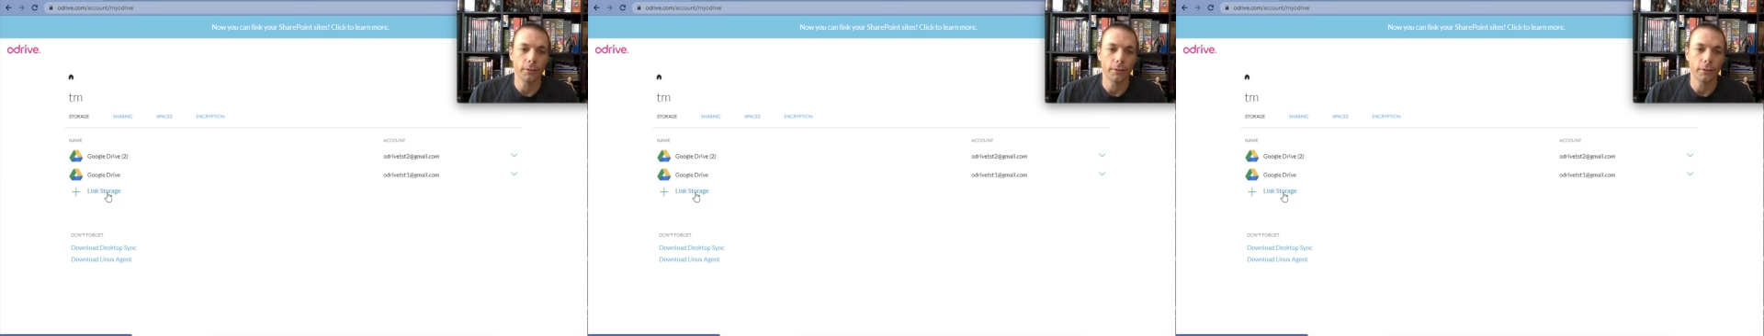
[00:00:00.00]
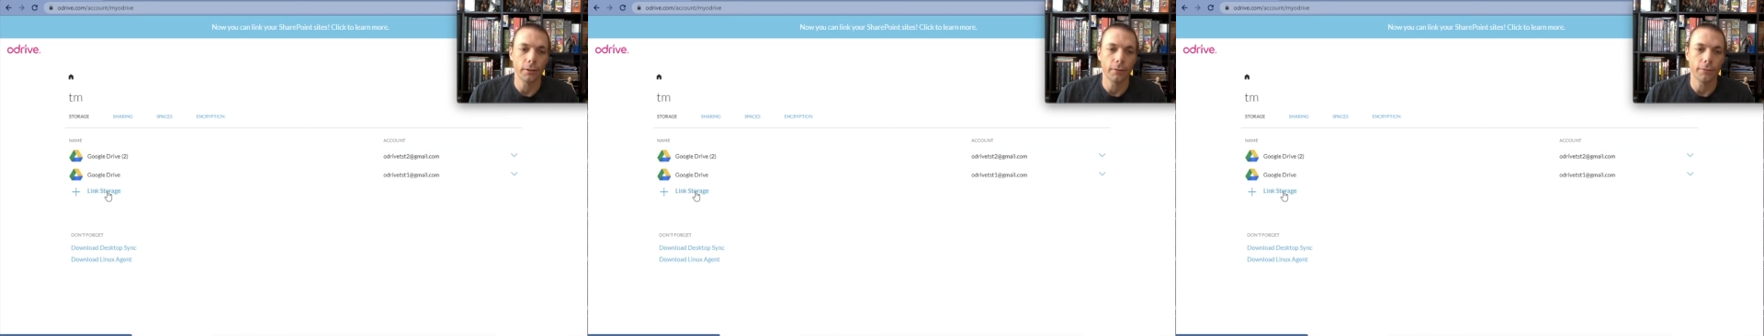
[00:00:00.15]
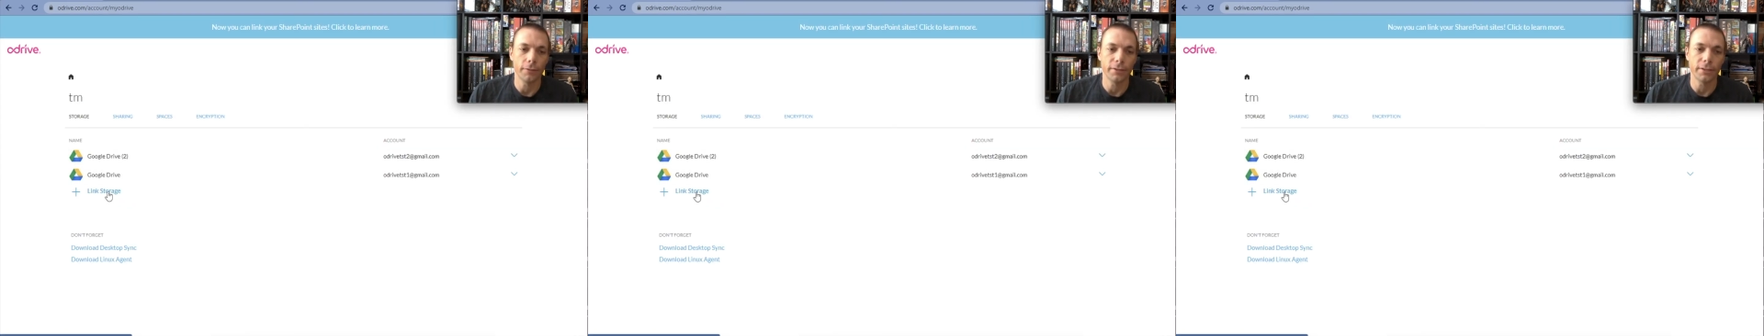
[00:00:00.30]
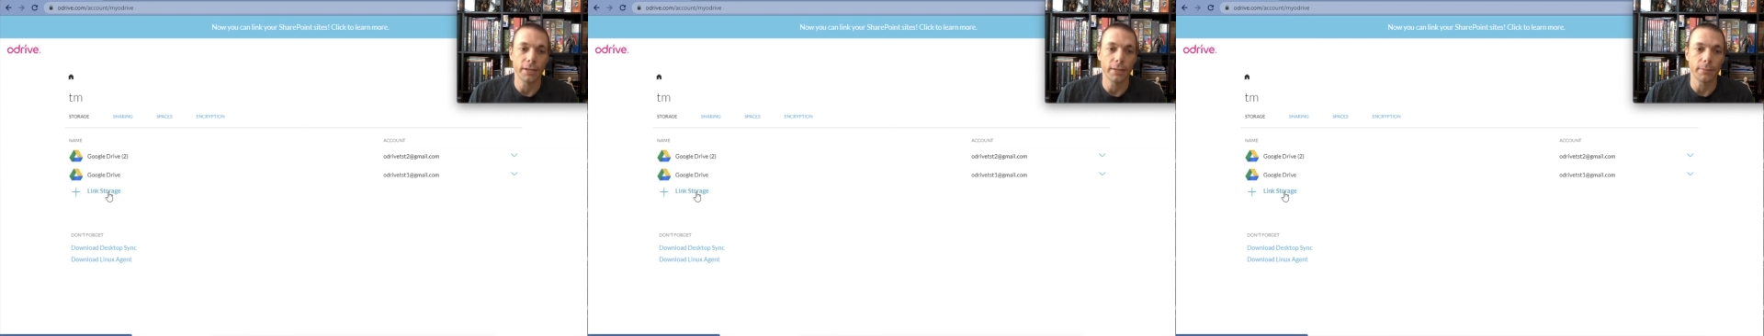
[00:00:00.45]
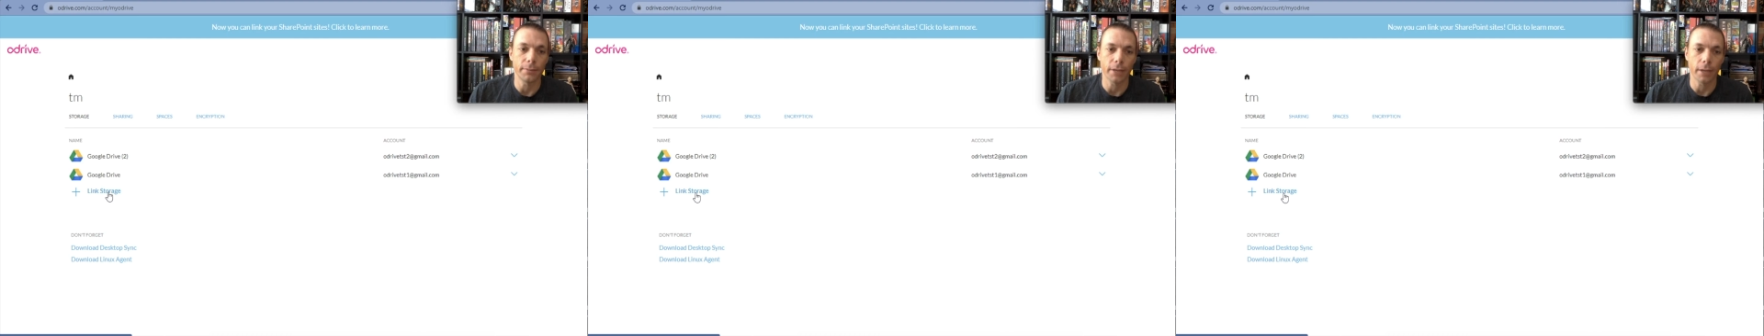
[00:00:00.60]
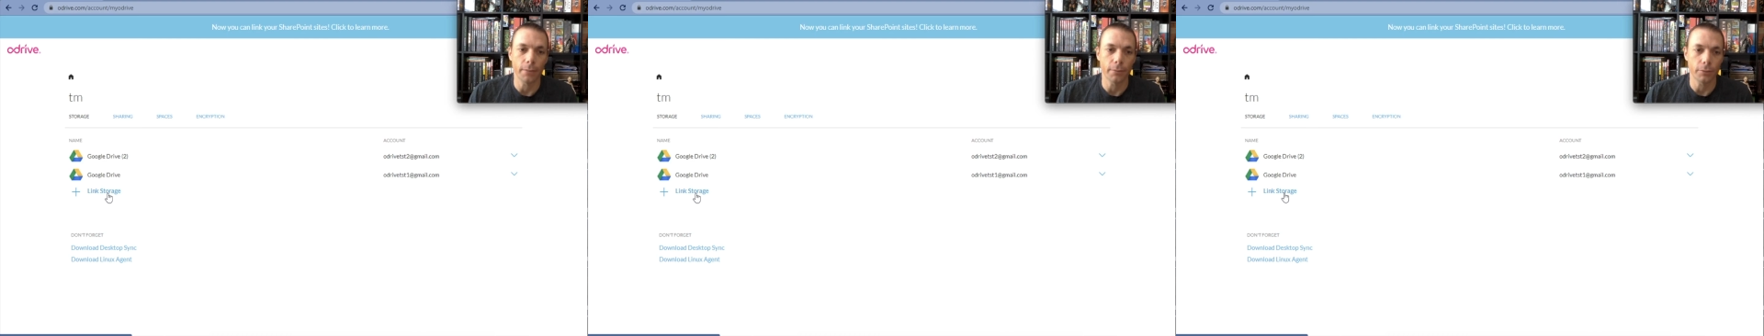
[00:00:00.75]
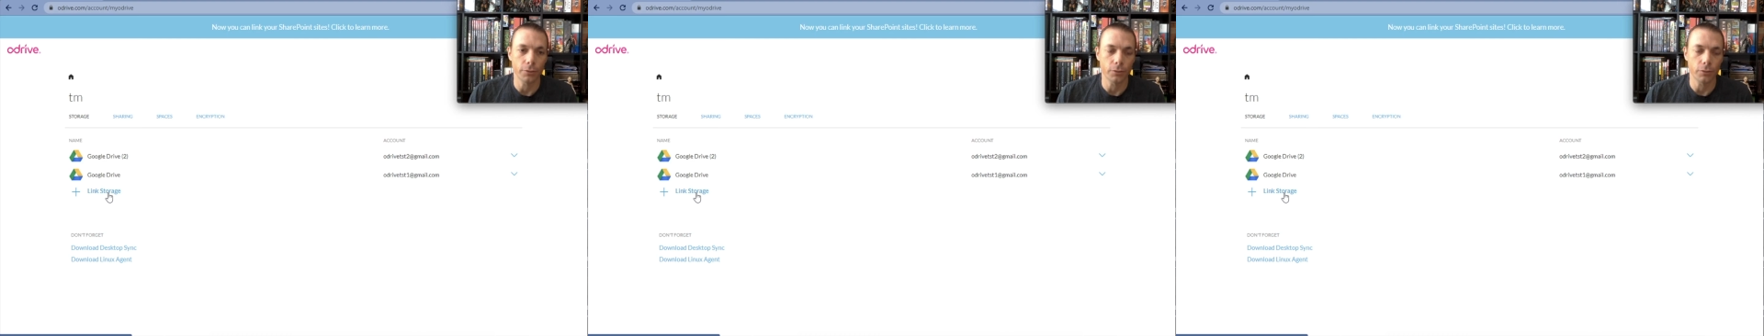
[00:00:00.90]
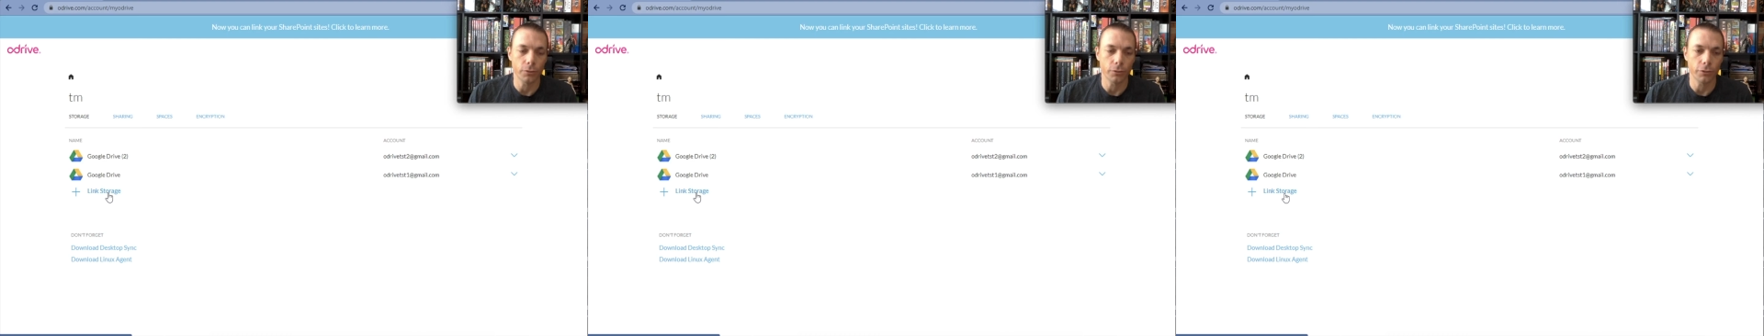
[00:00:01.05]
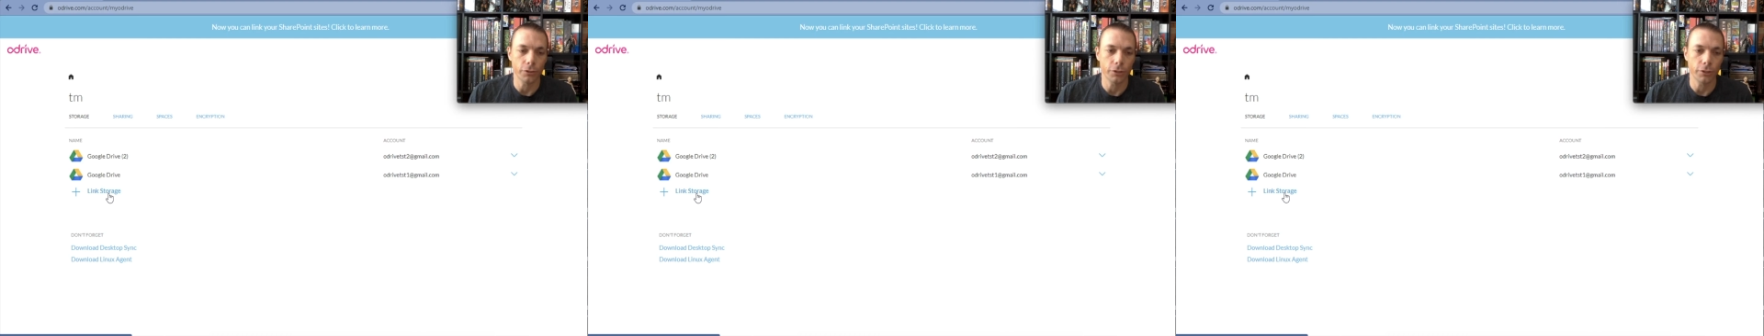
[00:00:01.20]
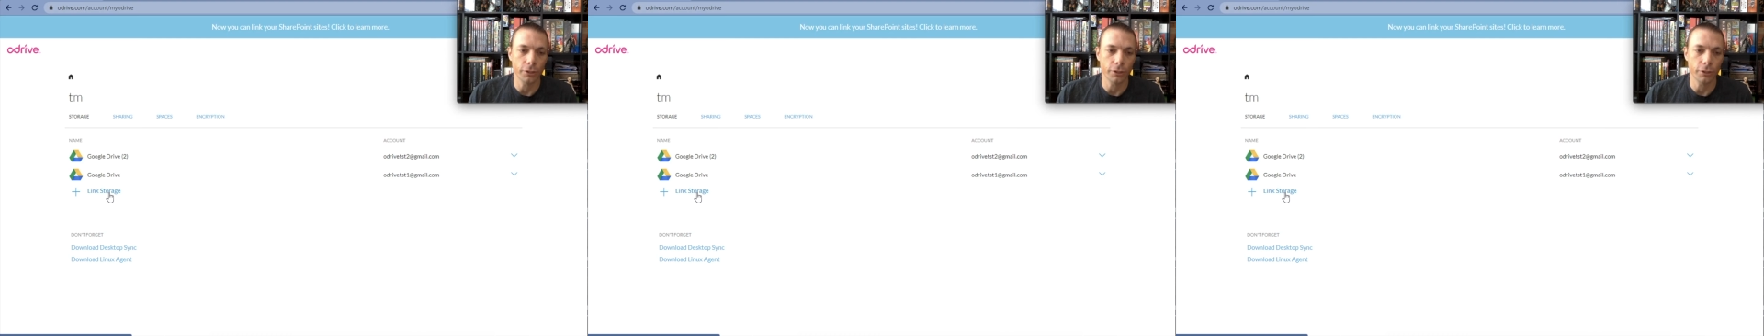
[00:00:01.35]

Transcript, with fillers: of the same type of storage in